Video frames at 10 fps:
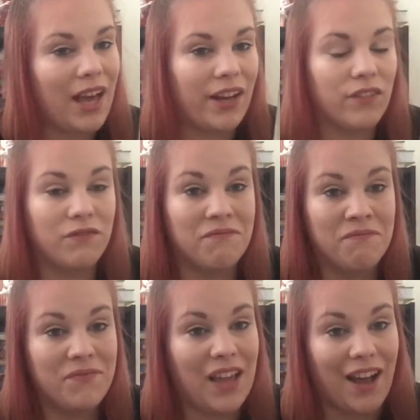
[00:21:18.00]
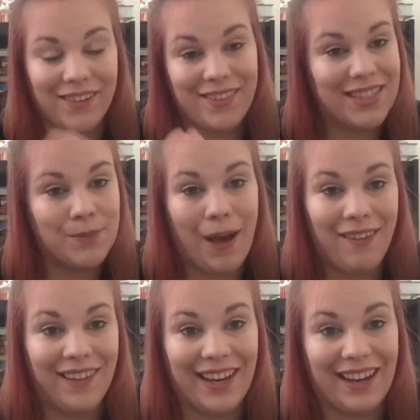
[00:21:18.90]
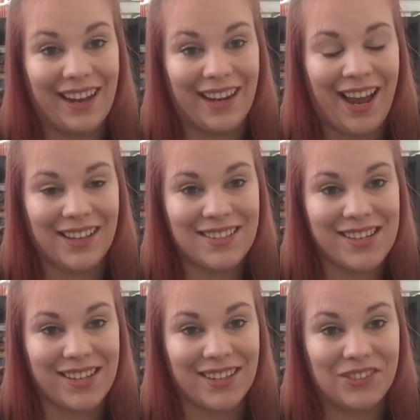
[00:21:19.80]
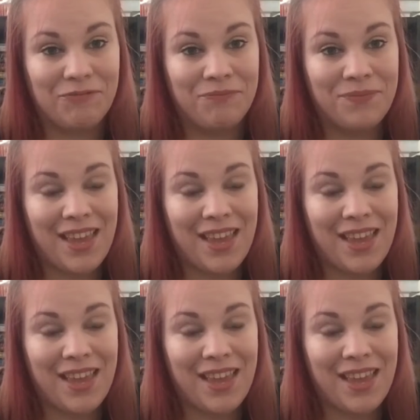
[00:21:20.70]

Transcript: kind of under the spotlight and has to